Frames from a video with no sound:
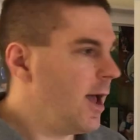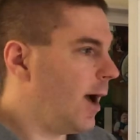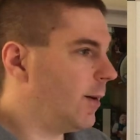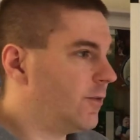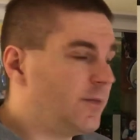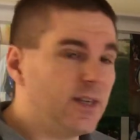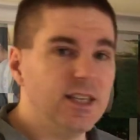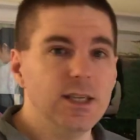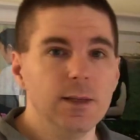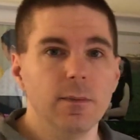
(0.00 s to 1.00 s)
However, if a
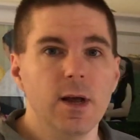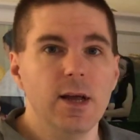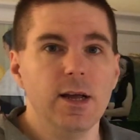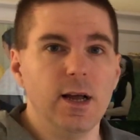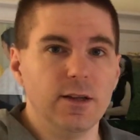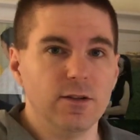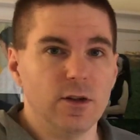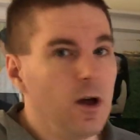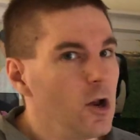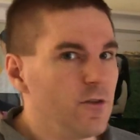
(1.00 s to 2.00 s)
team is
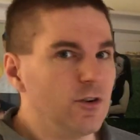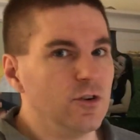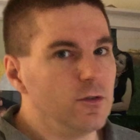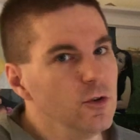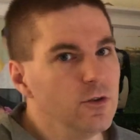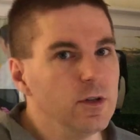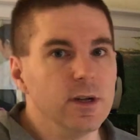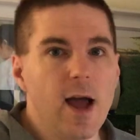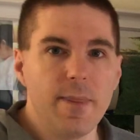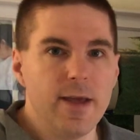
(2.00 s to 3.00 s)
on the verge of
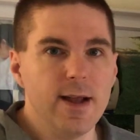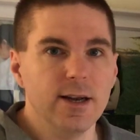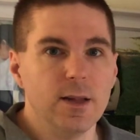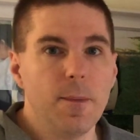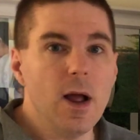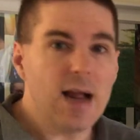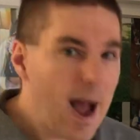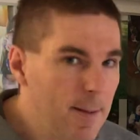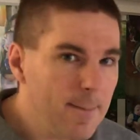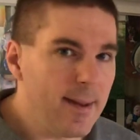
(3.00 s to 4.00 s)
losing and they end up
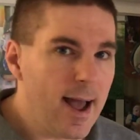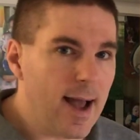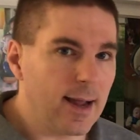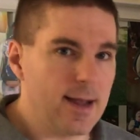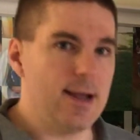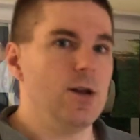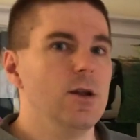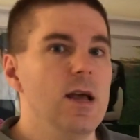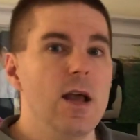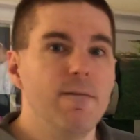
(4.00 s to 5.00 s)
coming back
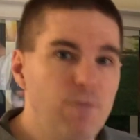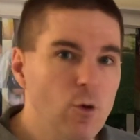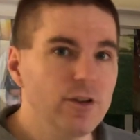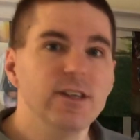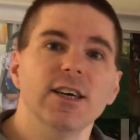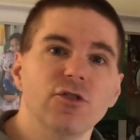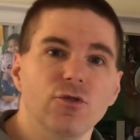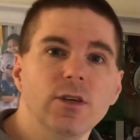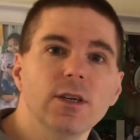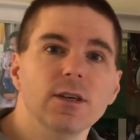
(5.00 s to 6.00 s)
and forcing
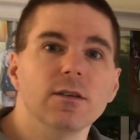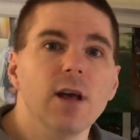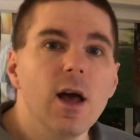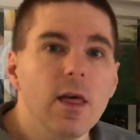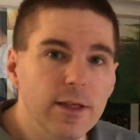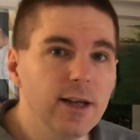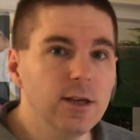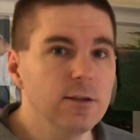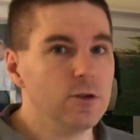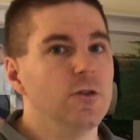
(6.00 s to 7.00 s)
extra innings, they
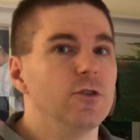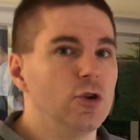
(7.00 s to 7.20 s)
deserve the